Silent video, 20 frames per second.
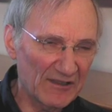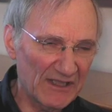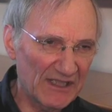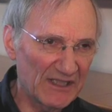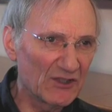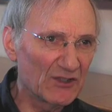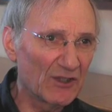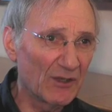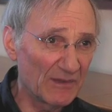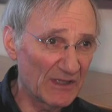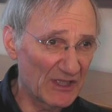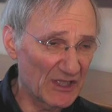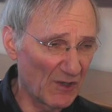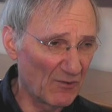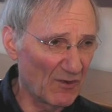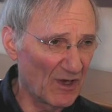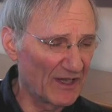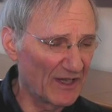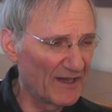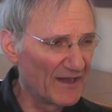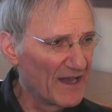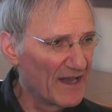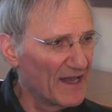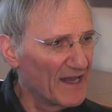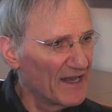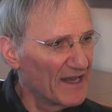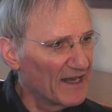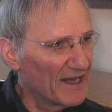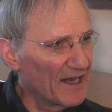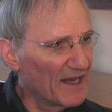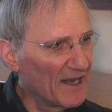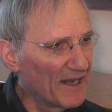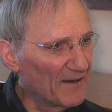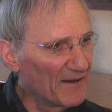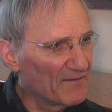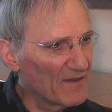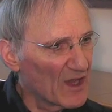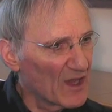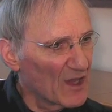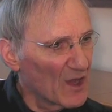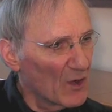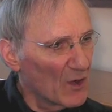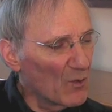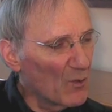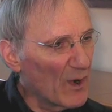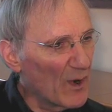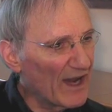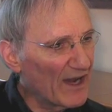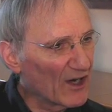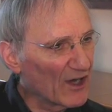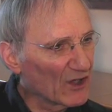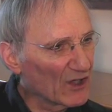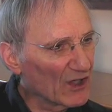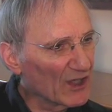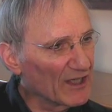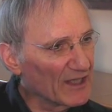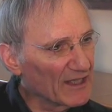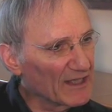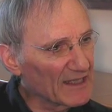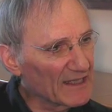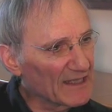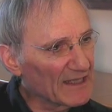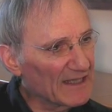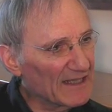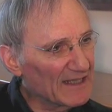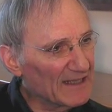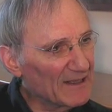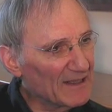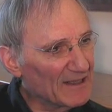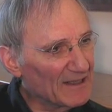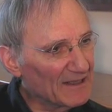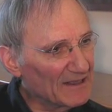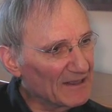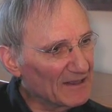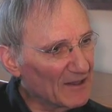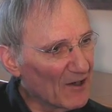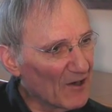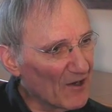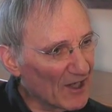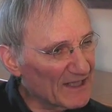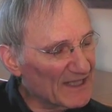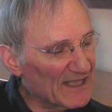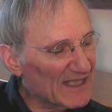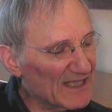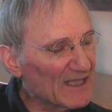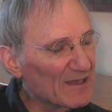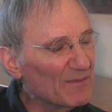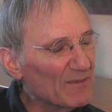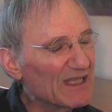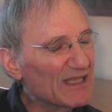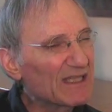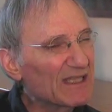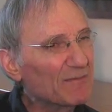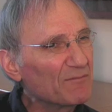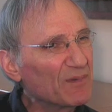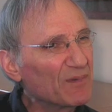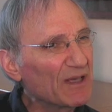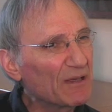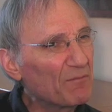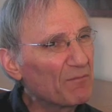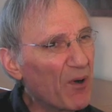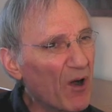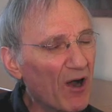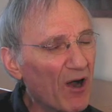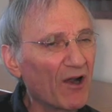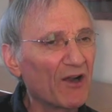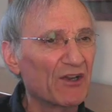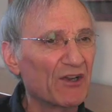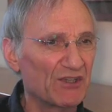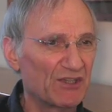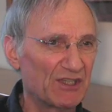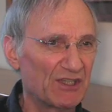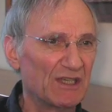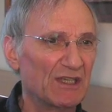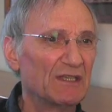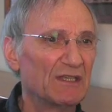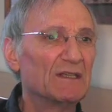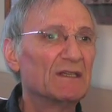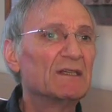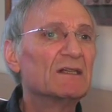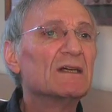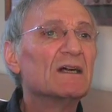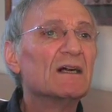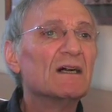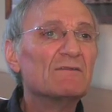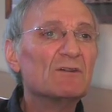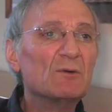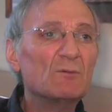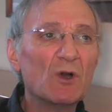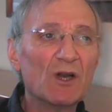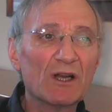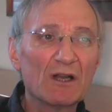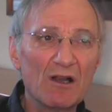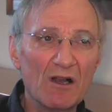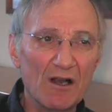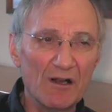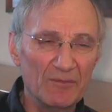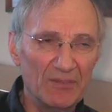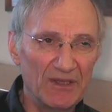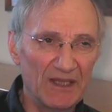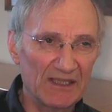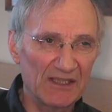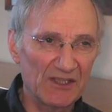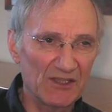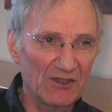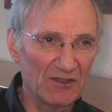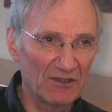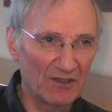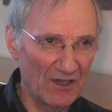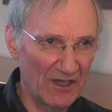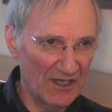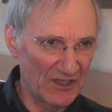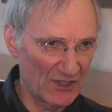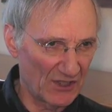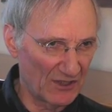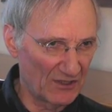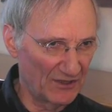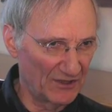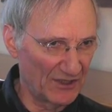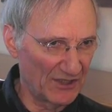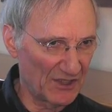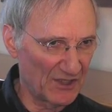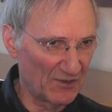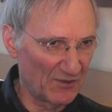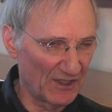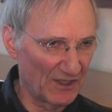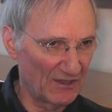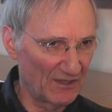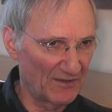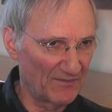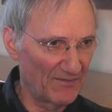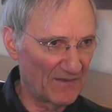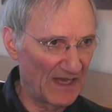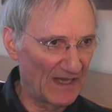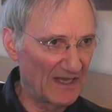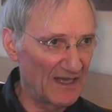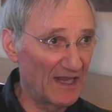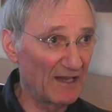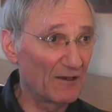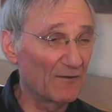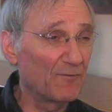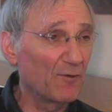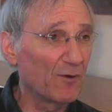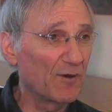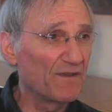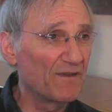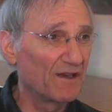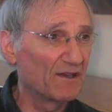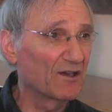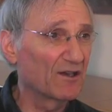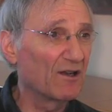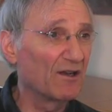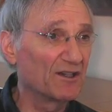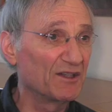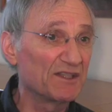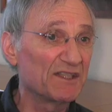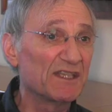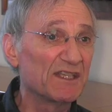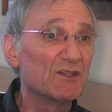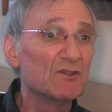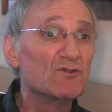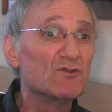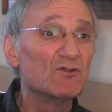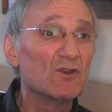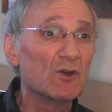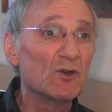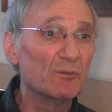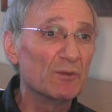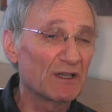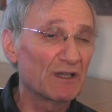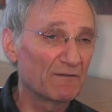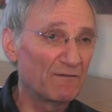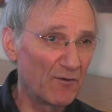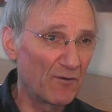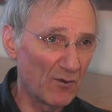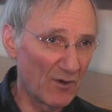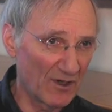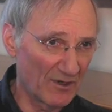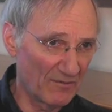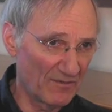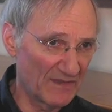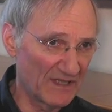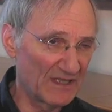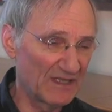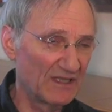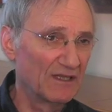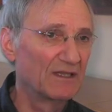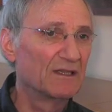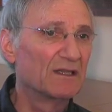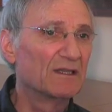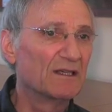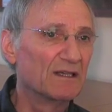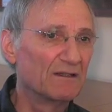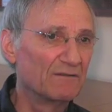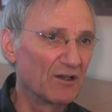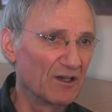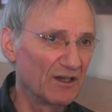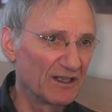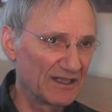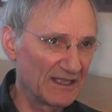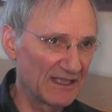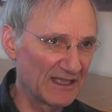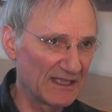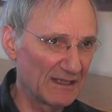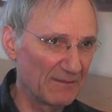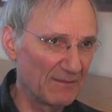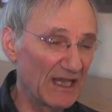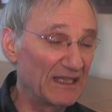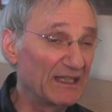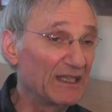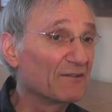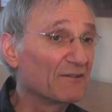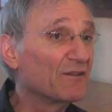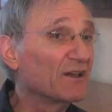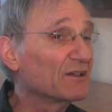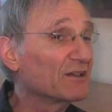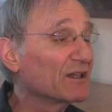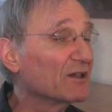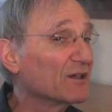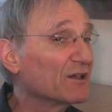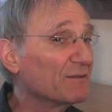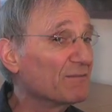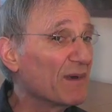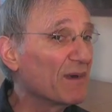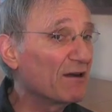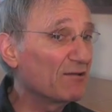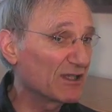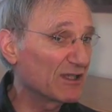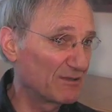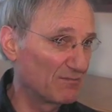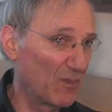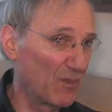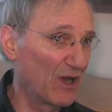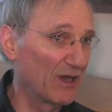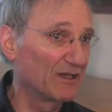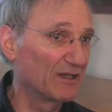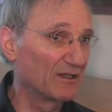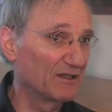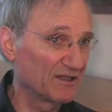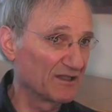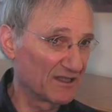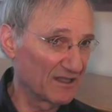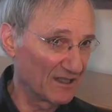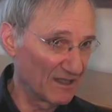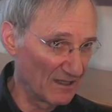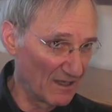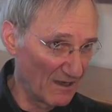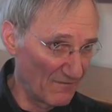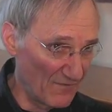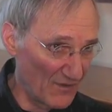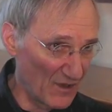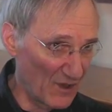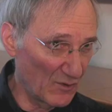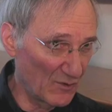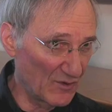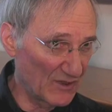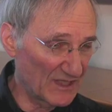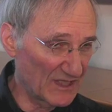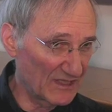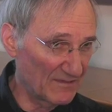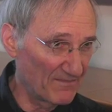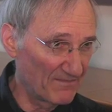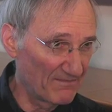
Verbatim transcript: syndrome, so on, uh, where autism is simply part of a more complex neurological disorder, and therefore they're called syndromic forms of autism, and they're very good mouse models of those.